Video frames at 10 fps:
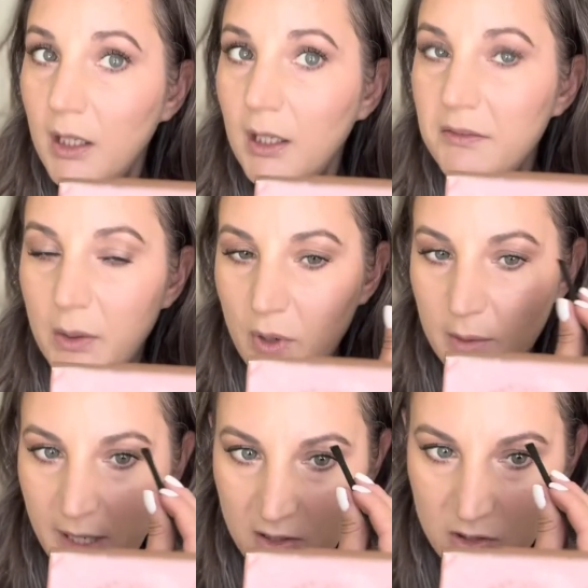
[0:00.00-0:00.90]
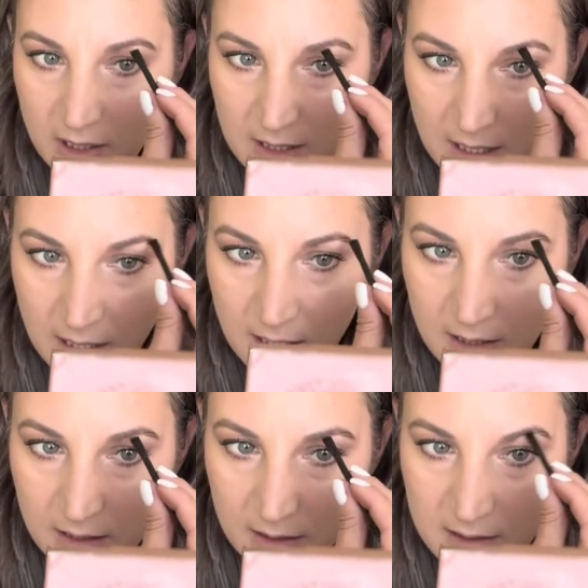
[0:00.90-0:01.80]
If they want to match that day,
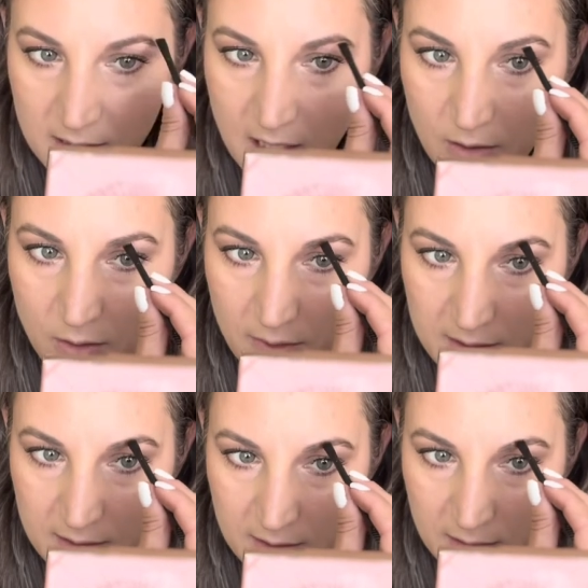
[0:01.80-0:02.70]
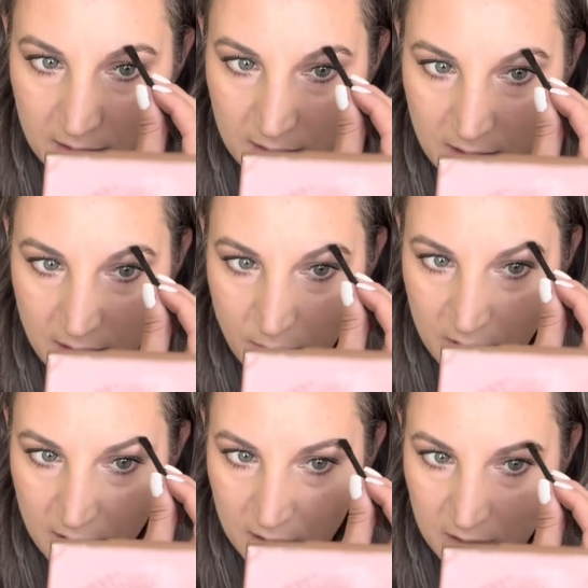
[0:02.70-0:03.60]
it's not always that they want
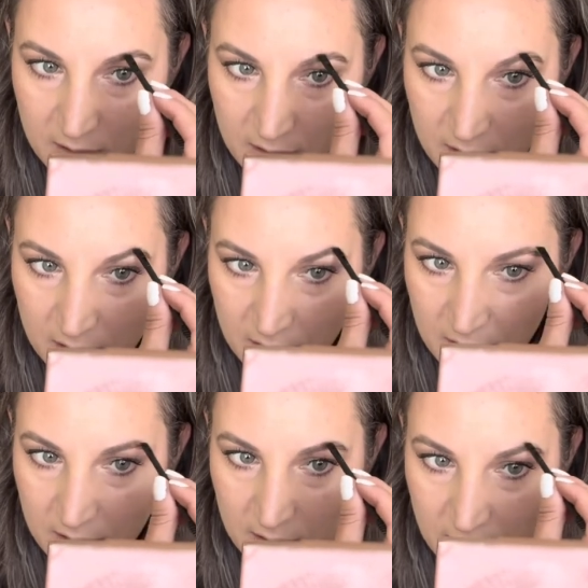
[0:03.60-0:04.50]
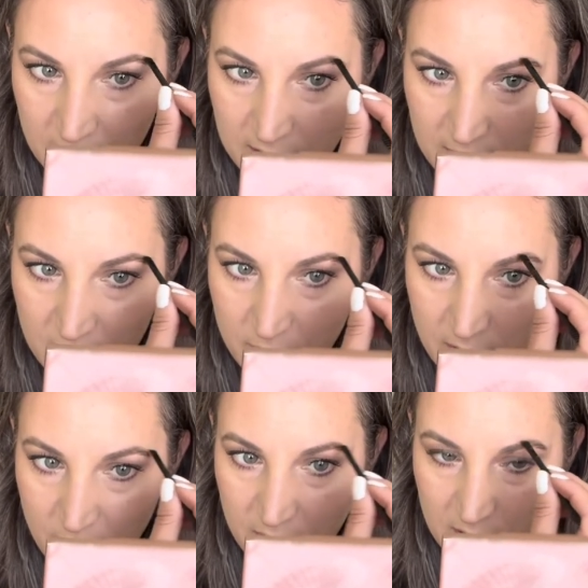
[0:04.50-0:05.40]
to listen to what I
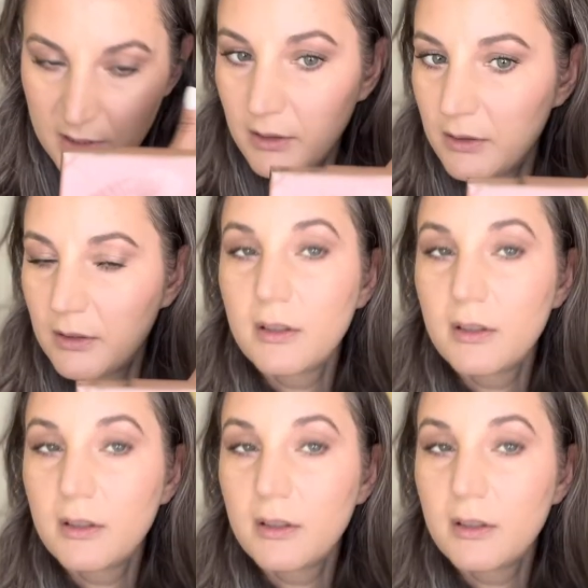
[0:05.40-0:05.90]
want to do.